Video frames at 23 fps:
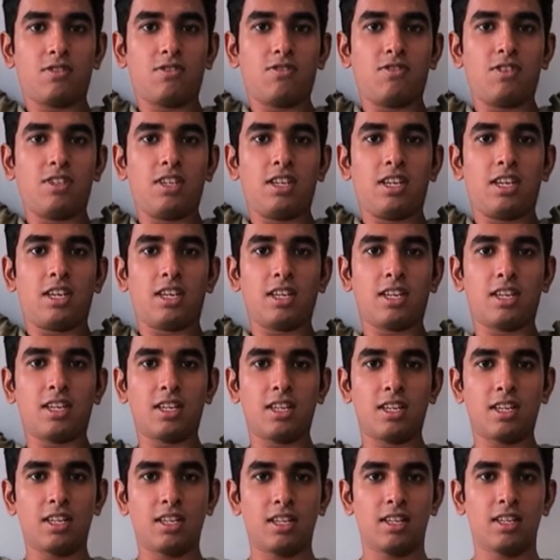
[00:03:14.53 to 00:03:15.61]
3,
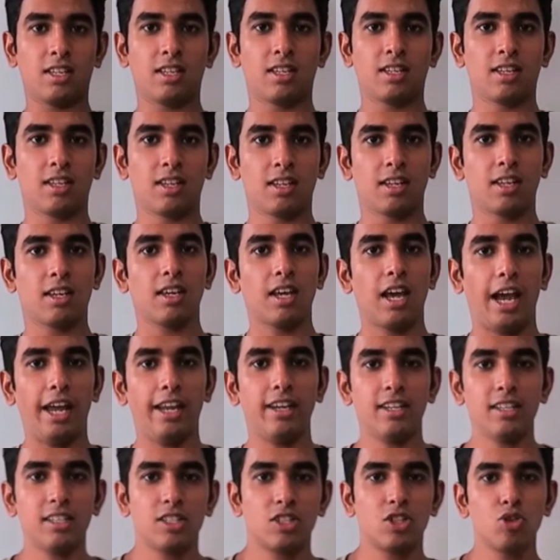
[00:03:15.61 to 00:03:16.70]

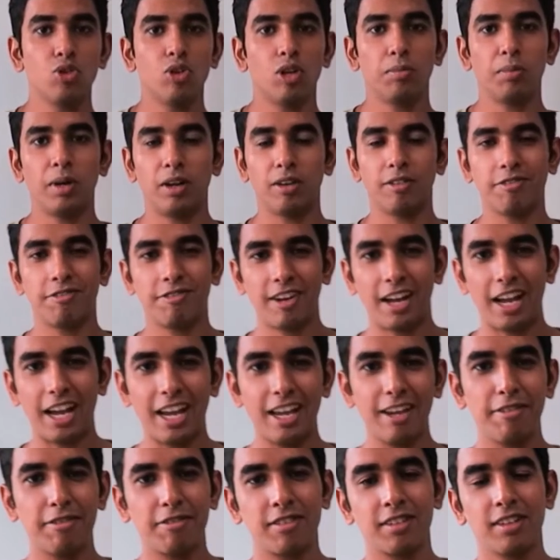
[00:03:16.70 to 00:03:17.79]
and just do about
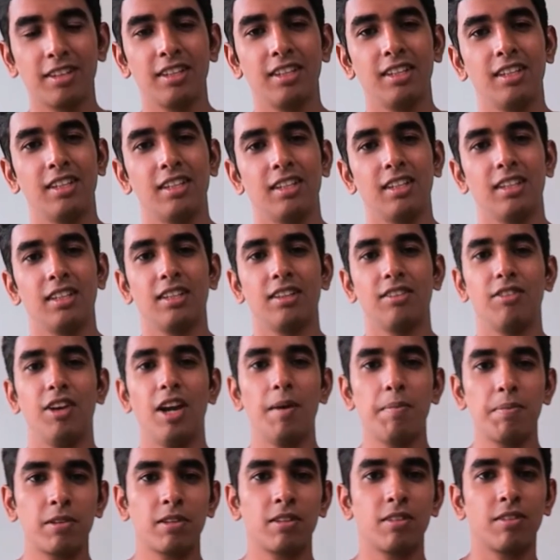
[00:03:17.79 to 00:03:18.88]
5
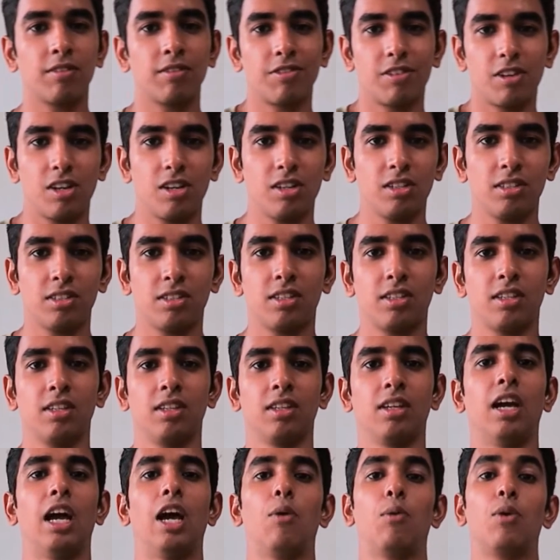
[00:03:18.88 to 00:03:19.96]
reps first,
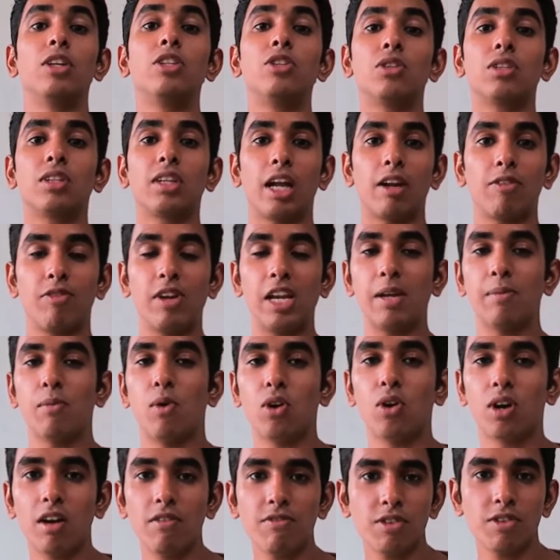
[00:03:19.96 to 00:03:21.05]
and once you start feeling
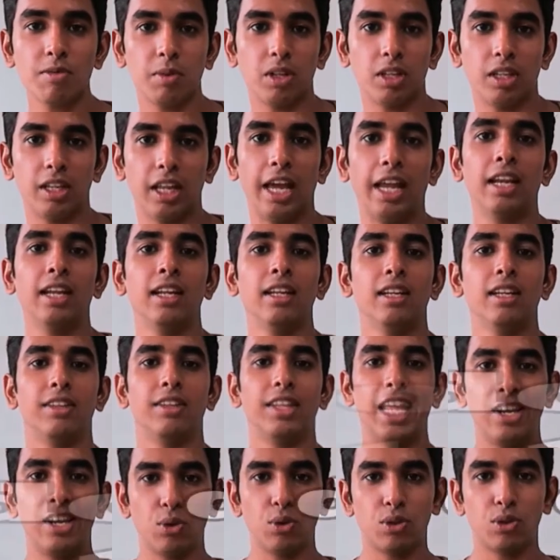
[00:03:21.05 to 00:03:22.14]
more comfortable in that,
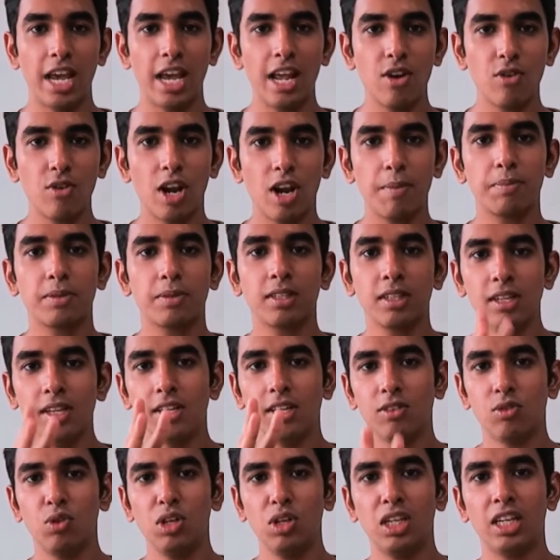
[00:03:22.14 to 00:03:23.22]
then do 10 reps
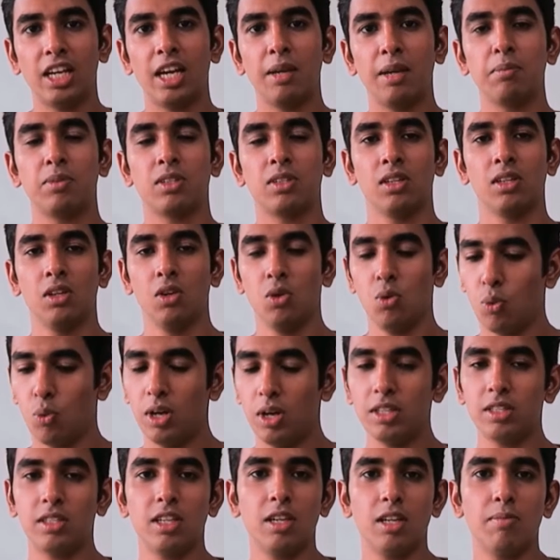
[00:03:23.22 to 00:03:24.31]
3 times,
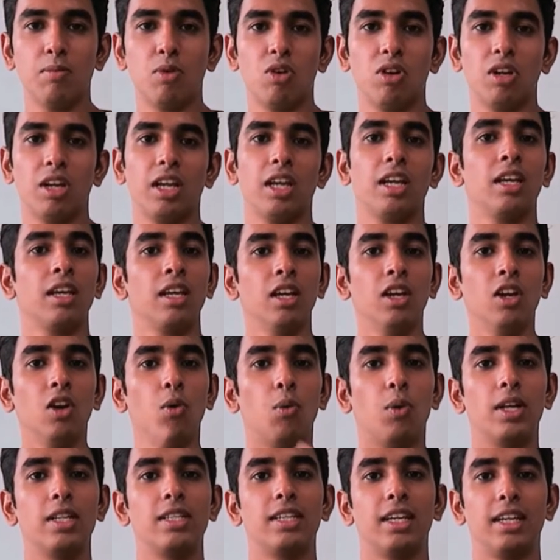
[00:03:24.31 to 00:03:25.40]
once in the morning,
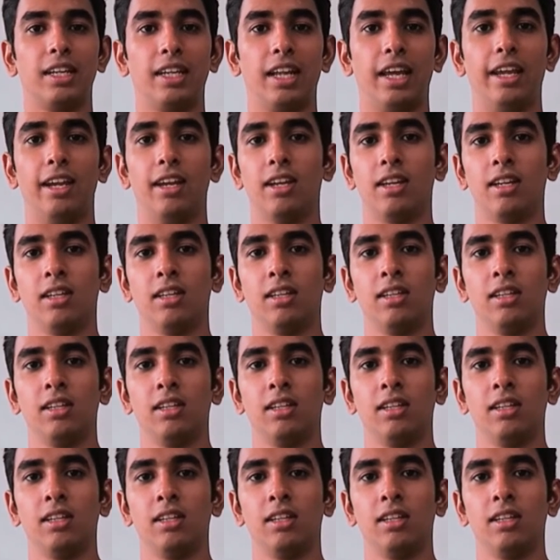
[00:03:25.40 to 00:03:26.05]
once at night.